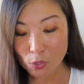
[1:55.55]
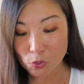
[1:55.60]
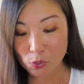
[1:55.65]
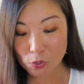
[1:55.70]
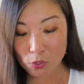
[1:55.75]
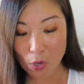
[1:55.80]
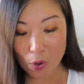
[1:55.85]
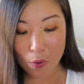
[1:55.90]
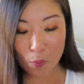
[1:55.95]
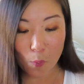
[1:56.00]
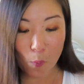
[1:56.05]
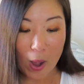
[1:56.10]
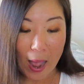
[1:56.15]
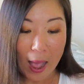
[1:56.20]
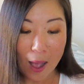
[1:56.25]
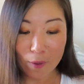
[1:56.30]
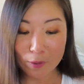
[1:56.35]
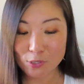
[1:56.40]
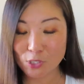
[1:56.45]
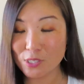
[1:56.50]
So
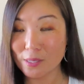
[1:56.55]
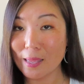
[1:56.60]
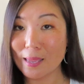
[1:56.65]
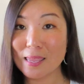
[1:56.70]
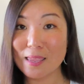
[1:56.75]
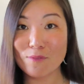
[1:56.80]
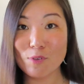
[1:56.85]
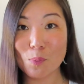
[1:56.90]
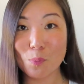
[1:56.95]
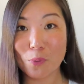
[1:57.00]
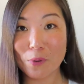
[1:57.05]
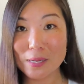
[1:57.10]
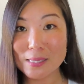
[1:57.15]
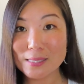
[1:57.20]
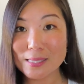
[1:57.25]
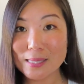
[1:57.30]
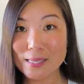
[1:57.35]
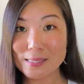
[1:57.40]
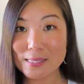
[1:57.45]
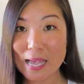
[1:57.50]
wow, she like even
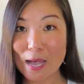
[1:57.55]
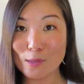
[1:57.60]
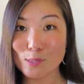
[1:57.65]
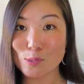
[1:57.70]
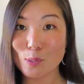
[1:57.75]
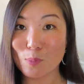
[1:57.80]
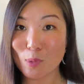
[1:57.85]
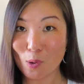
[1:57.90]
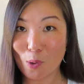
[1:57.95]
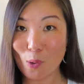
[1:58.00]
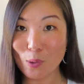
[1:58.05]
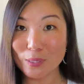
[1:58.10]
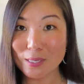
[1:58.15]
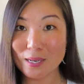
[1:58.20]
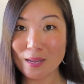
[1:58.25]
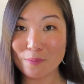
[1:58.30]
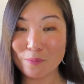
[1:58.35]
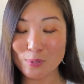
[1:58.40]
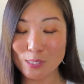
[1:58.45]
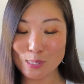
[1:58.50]
printed this out. So I'm gonna hold
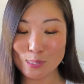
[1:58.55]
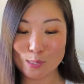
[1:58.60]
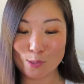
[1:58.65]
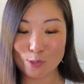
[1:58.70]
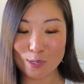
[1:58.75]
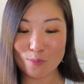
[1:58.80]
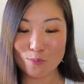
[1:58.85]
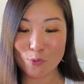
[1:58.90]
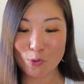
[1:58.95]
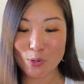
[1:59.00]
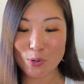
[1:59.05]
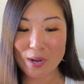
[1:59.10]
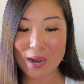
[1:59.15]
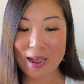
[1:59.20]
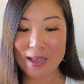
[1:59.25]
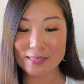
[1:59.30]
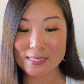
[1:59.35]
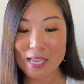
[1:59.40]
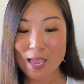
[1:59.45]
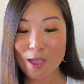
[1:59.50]
it up to the screen for you
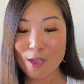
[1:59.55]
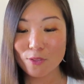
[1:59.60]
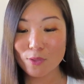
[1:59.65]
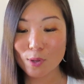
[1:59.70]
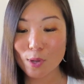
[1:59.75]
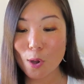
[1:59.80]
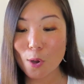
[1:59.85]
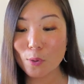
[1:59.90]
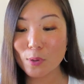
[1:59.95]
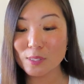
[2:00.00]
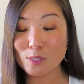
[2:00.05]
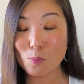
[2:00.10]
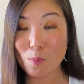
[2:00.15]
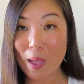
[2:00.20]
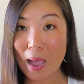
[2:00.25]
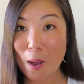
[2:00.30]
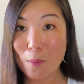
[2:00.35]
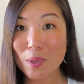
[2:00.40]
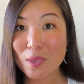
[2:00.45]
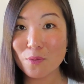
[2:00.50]
guys. The code is
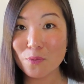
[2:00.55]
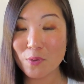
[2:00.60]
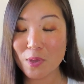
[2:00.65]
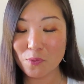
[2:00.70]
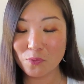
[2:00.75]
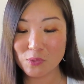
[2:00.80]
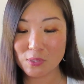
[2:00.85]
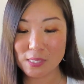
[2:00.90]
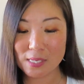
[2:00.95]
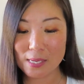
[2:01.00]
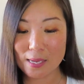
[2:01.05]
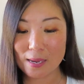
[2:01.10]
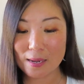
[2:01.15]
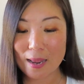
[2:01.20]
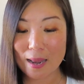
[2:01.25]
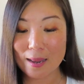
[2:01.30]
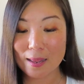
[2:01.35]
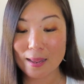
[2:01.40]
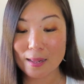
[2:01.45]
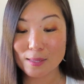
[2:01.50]
Maui 15 and it